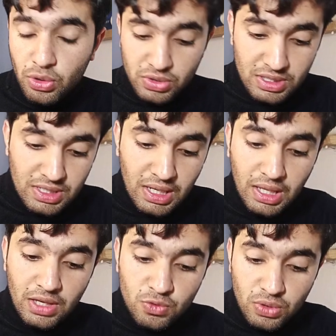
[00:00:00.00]
to
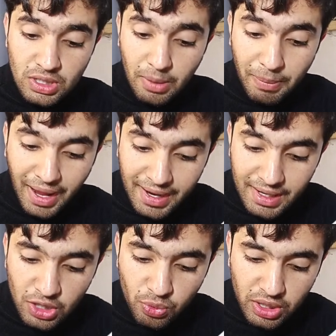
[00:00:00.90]
16k students applied
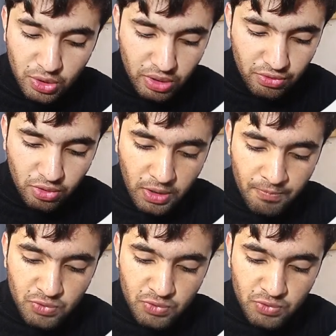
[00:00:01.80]
in 2024.